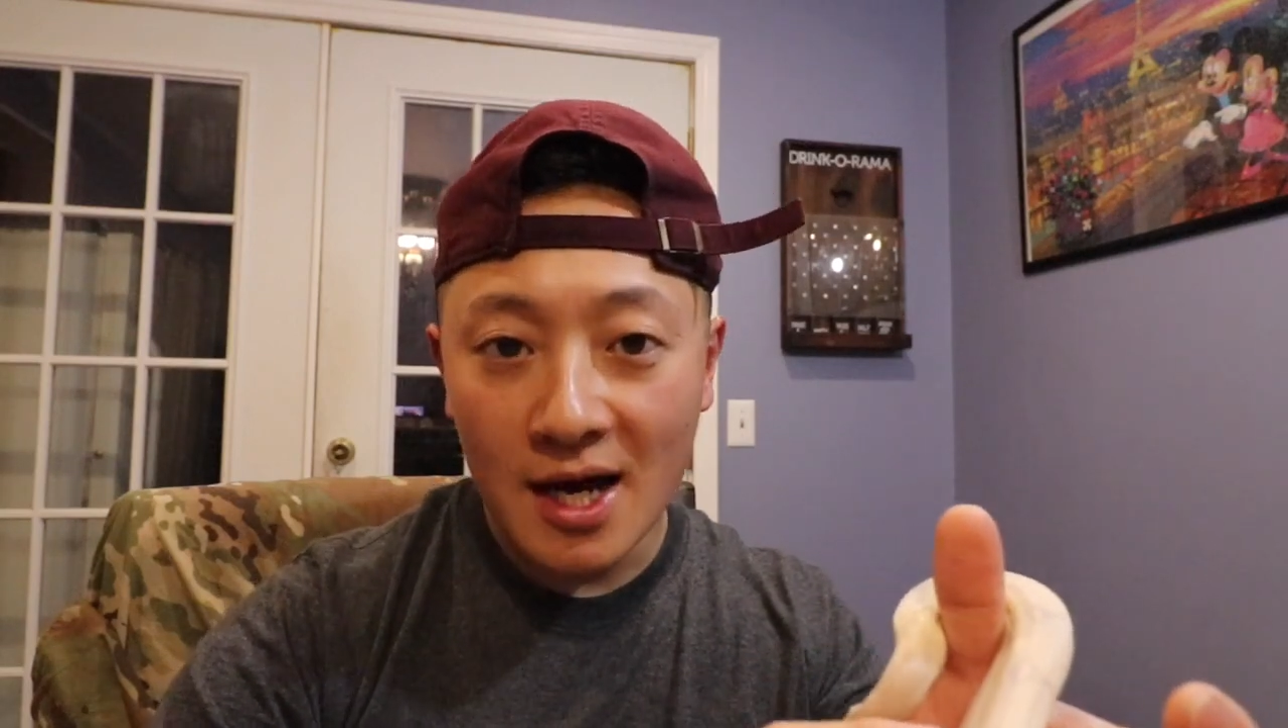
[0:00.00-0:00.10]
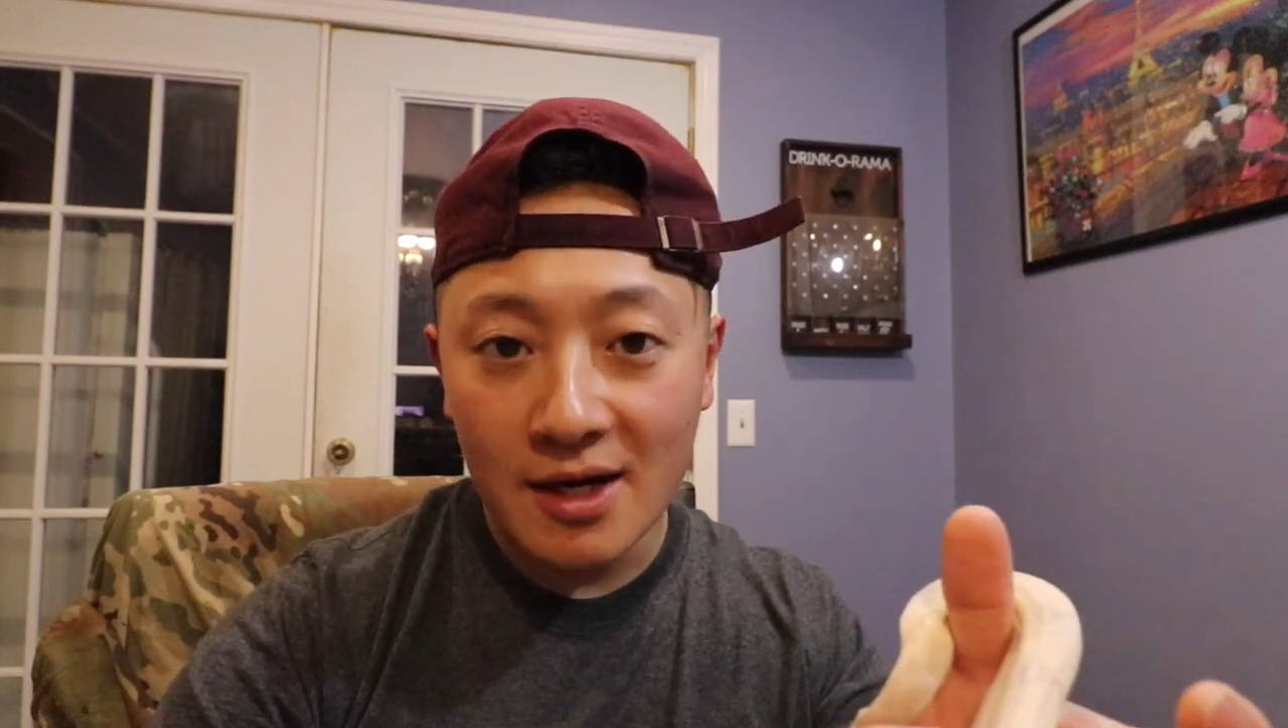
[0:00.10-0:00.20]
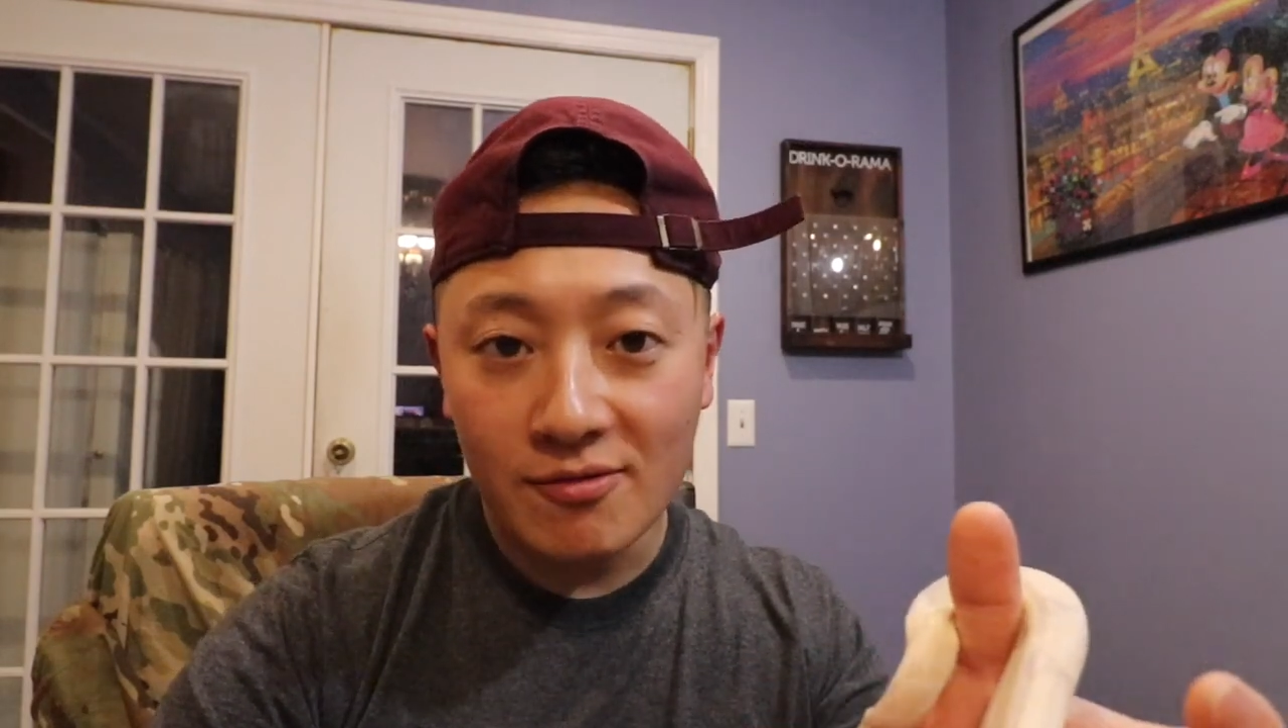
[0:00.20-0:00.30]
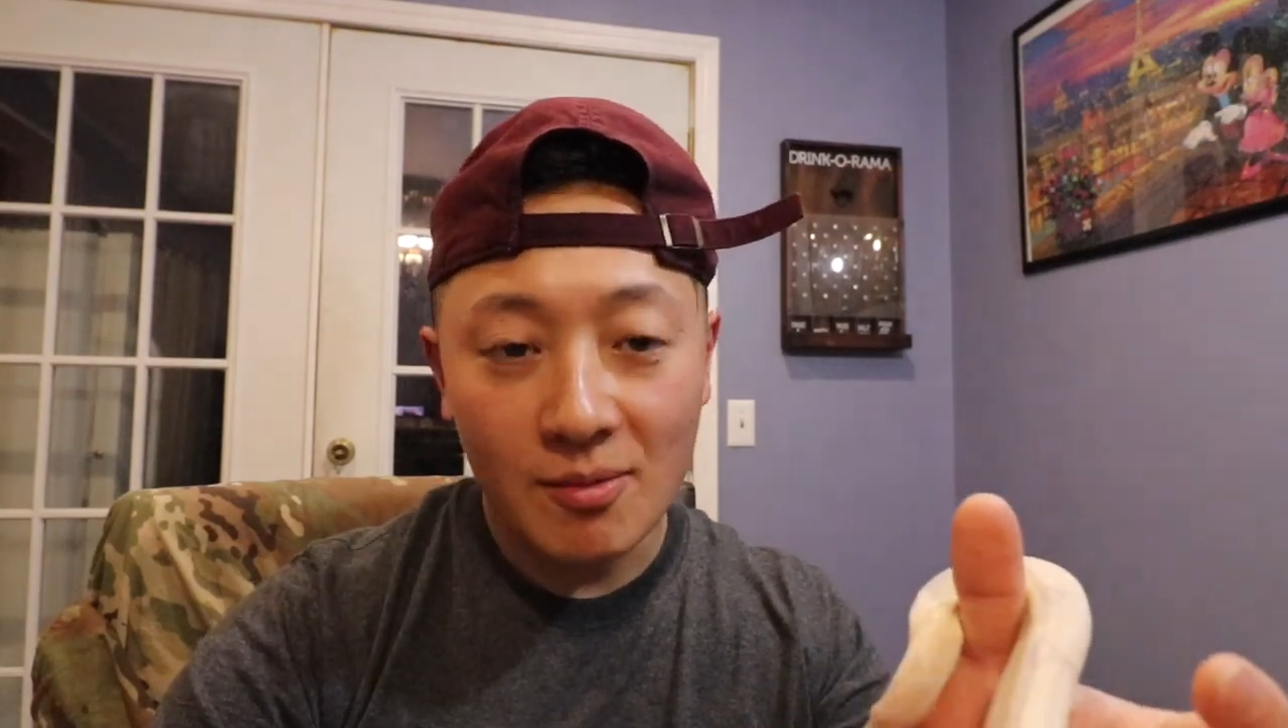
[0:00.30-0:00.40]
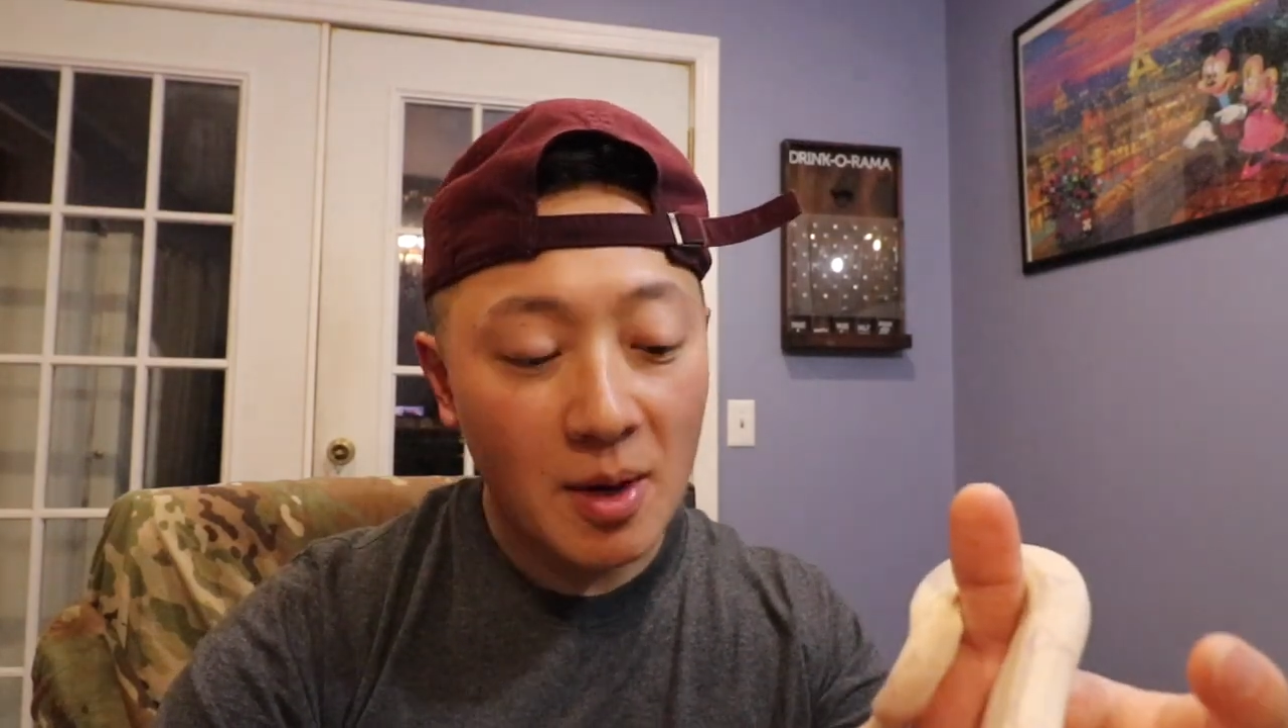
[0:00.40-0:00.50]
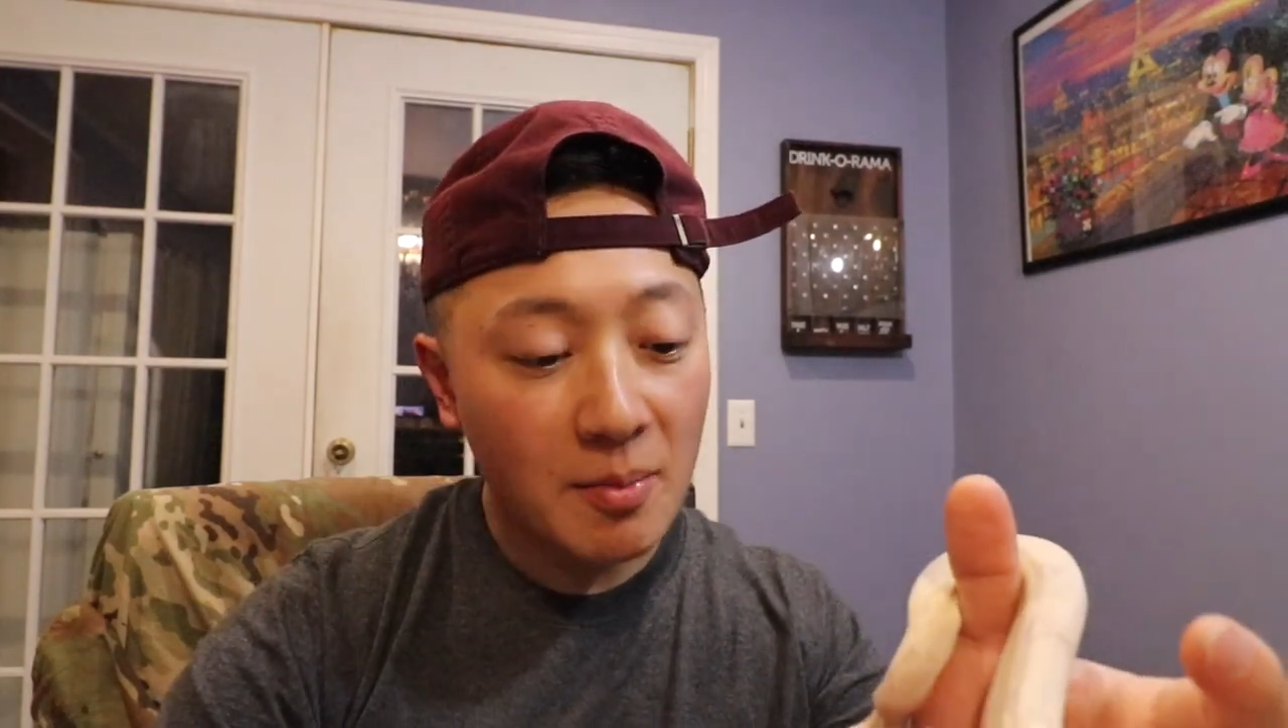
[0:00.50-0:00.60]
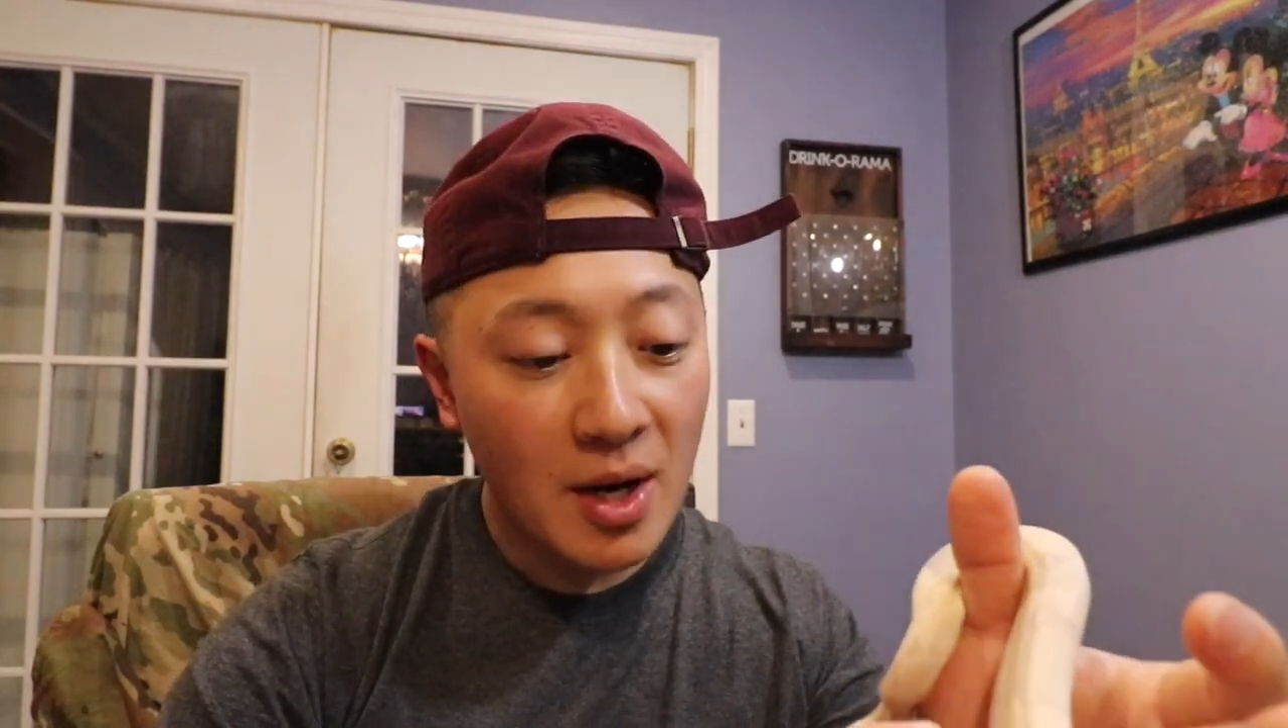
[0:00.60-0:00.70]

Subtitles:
hide it from my